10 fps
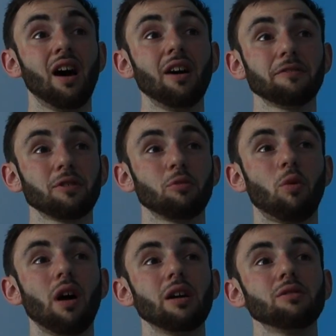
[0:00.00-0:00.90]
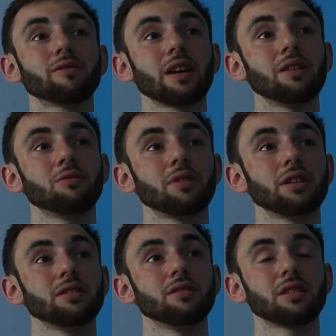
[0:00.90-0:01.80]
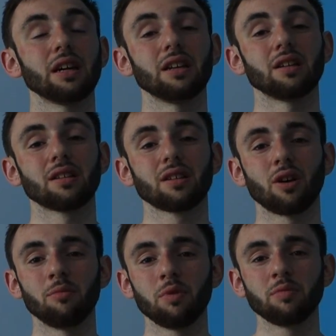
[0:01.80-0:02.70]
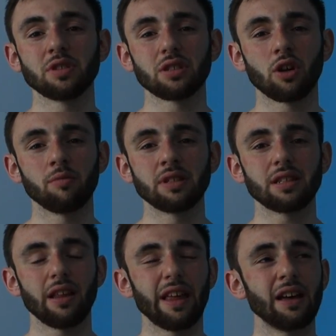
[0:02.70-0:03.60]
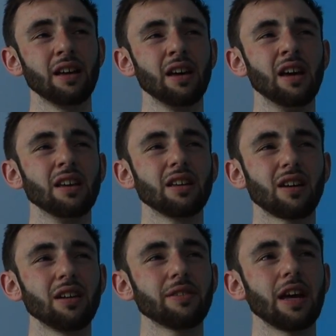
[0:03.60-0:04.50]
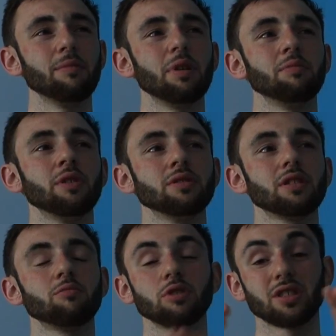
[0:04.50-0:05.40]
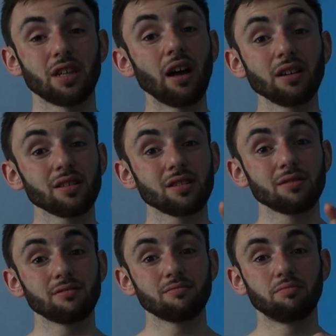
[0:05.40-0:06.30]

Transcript: after a while of getting compliments and comments like that, you kind of get a bit immune to them, which sucks.